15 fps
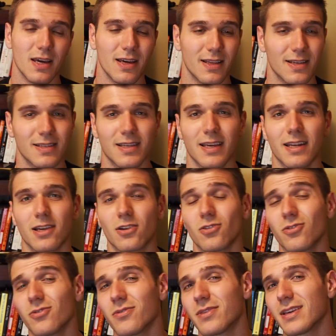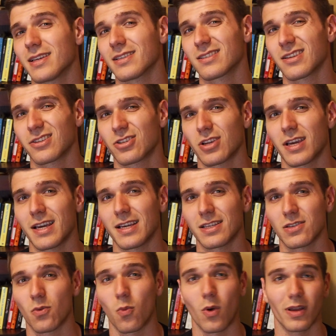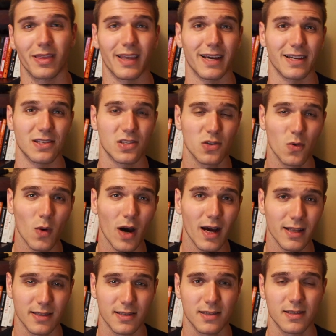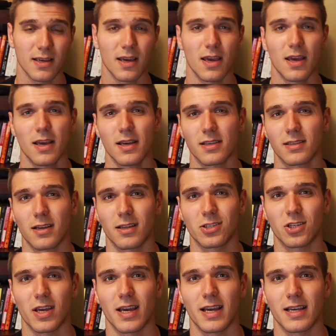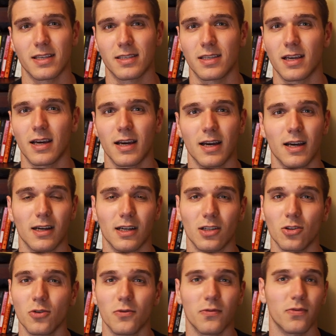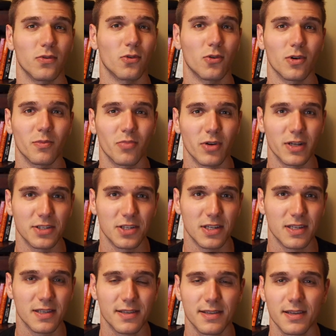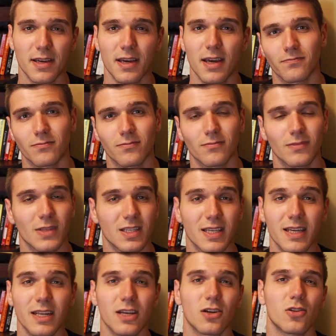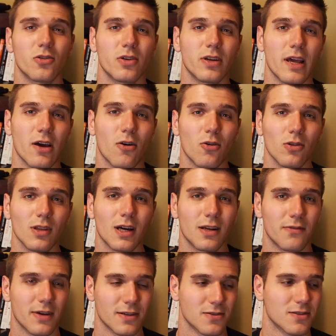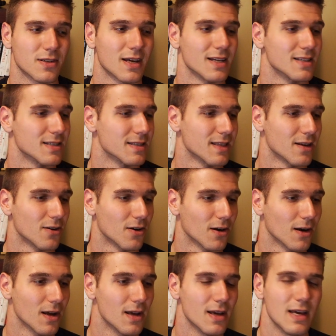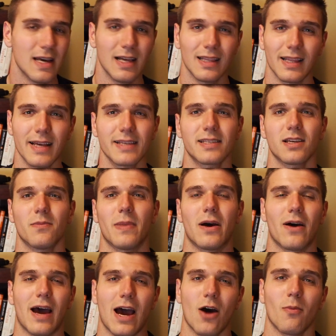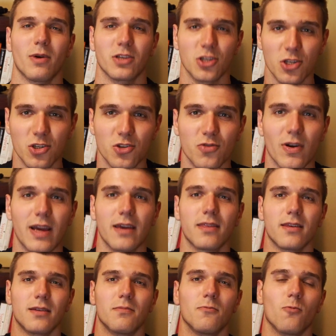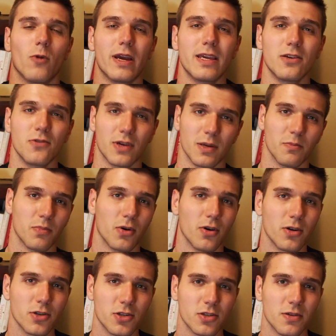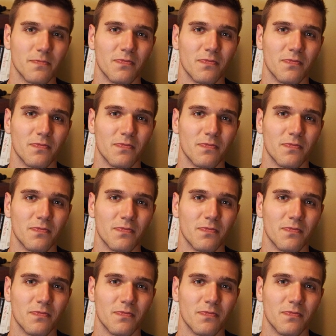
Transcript: This is going to include things such as one-legged squats, such as glute floor bridges. It's going to include a whole lot of exercises that are less about how much strength and weight you can push